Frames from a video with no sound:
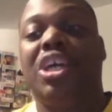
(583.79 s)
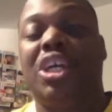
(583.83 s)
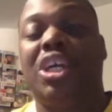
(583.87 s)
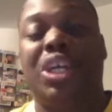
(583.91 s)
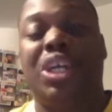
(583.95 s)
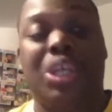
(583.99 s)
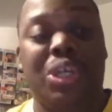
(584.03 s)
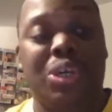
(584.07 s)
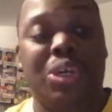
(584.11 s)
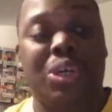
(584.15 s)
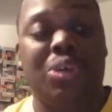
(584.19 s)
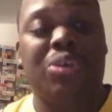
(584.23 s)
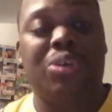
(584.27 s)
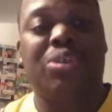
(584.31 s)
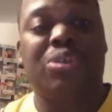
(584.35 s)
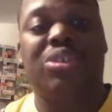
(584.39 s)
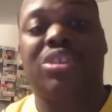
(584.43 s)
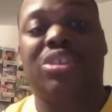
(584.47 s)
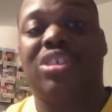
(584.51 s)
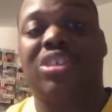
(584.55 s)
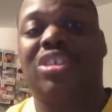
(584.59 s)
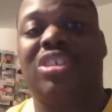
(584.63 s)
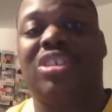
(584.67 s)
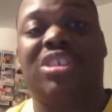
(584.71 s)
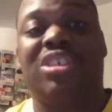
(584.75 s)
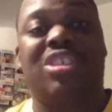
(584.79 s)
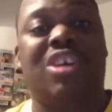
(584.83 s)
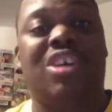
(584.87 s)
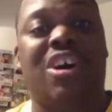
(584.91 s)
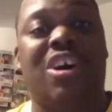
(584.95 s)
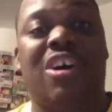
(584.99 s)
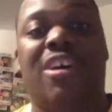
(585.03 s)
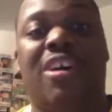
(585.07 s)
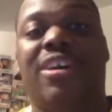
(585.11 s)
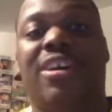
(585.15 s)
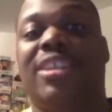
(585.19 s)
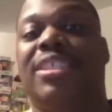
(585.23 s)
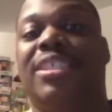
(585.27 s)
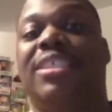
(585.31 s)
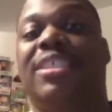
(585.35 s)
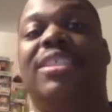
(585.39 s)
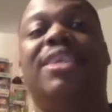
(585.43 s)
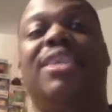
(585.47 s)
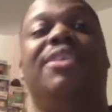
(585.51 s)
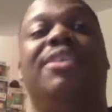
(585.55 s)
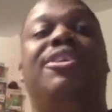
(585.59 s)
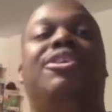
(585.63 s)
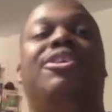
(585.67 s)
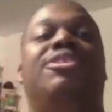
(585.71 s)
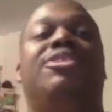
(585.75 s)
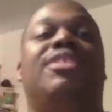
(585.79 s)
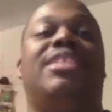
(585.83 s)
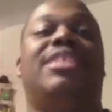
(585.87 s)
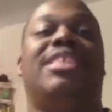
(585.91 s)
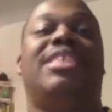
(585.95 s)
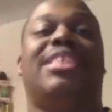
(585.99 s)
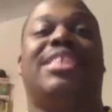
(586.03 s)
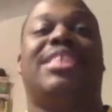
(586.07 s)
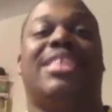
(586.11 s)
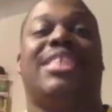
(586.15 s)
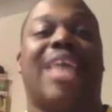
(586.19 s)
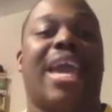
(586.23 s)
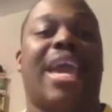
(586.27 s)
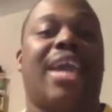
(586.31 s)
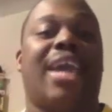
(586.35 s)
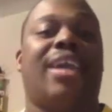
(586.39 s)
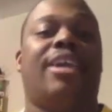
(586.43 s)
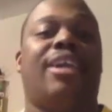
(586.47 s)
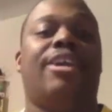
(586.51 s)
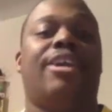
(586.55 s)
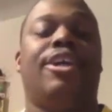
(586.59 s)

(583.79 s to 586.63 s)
huge song, still huge to this day.